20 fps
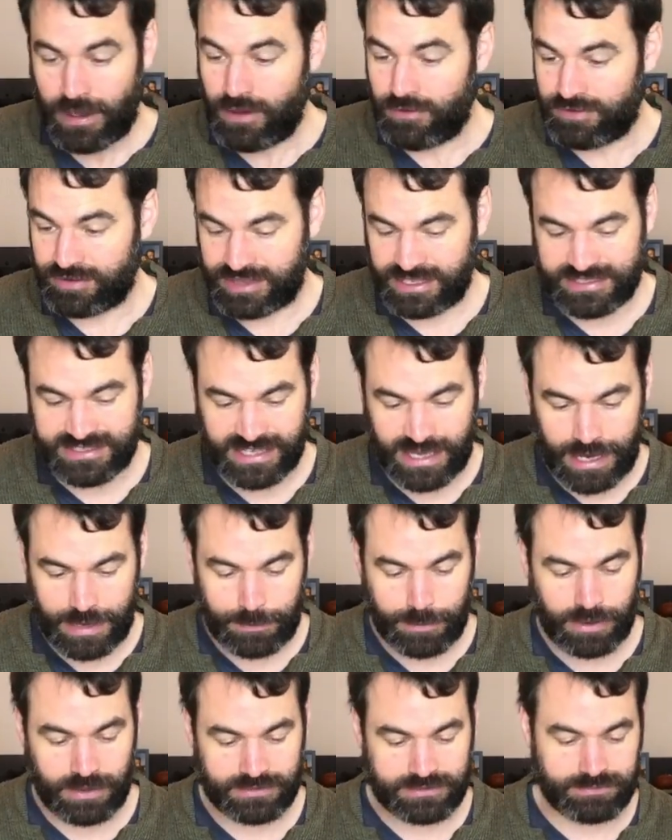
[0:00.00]
For this, I
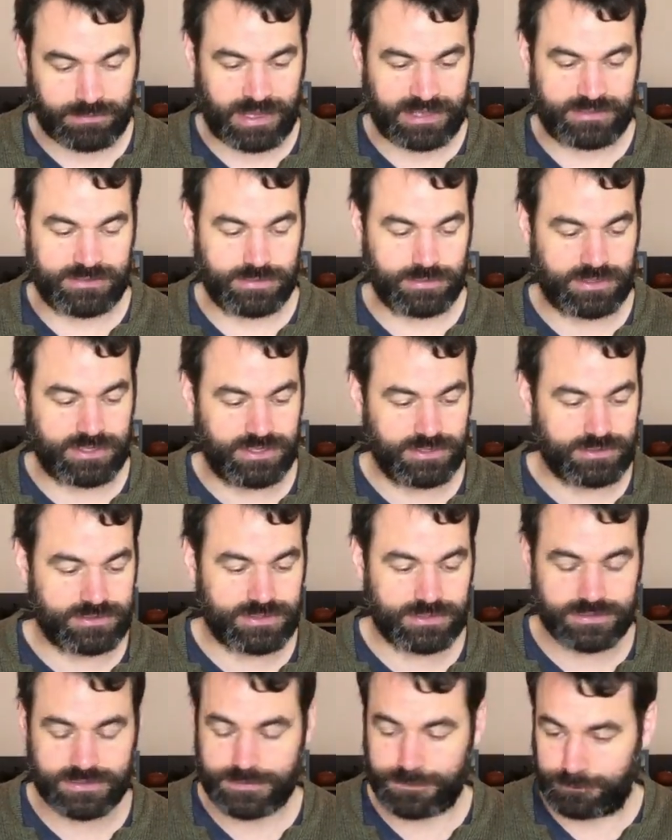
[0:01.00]
brought my two
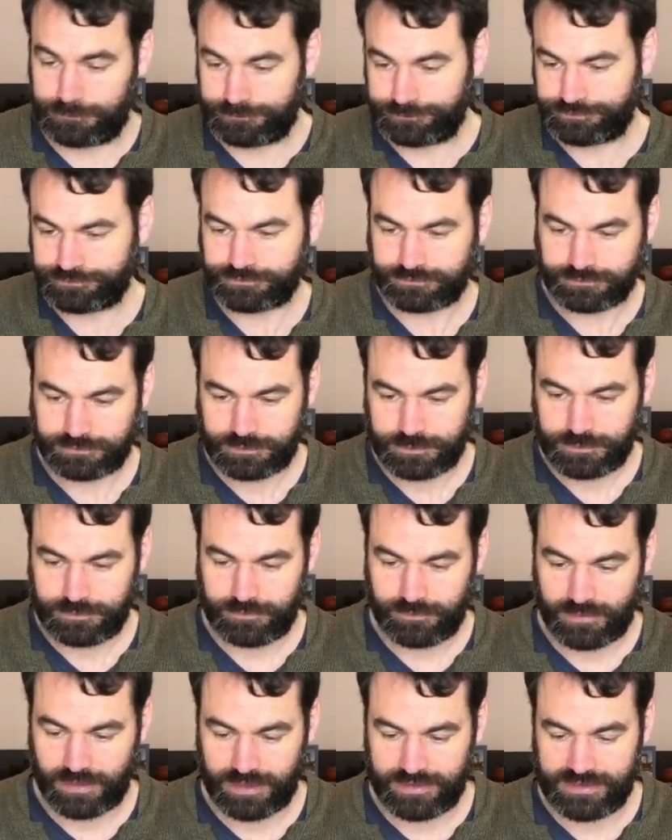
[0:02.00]
kyusus.
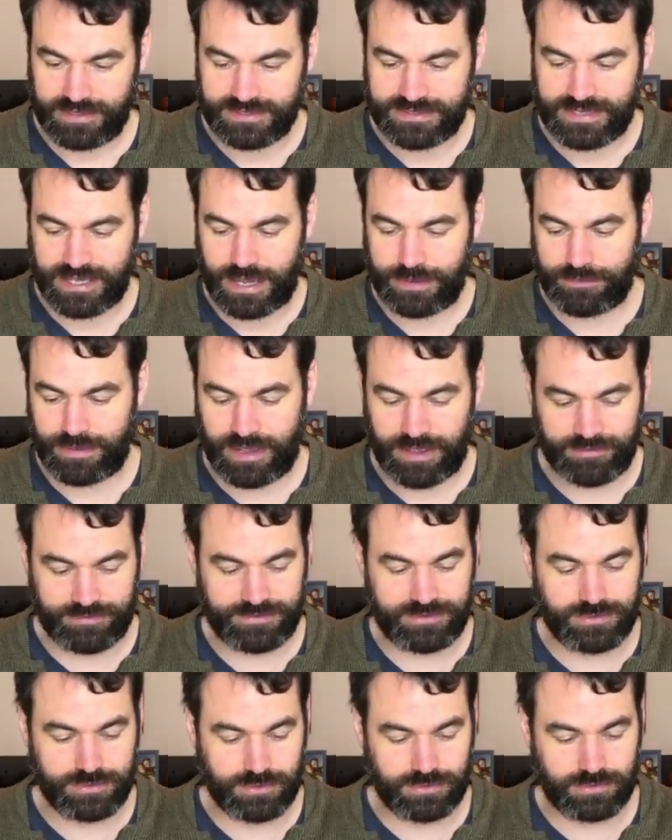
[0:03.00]
This time I have
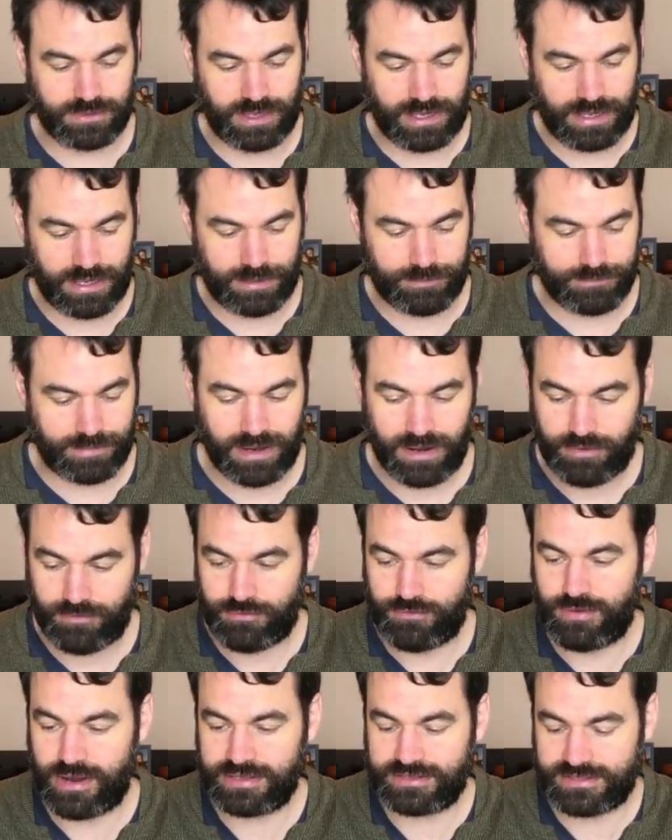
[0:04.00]
two
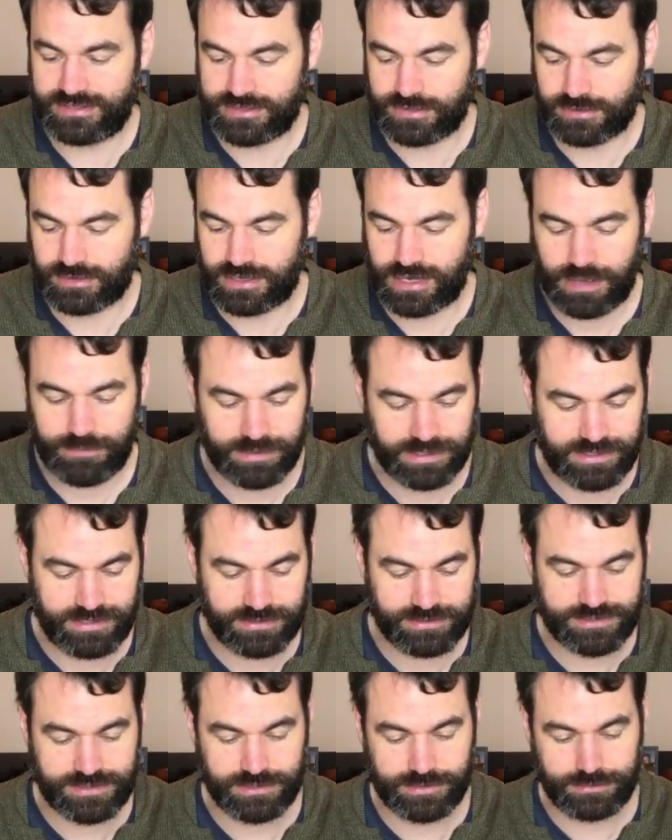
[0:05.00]
red Tokonami
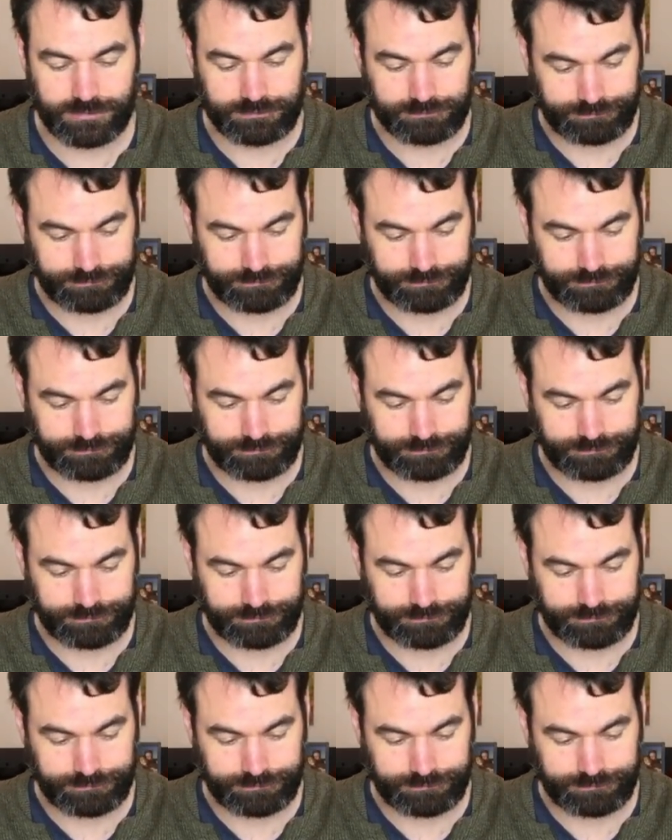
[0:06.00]
kyusu.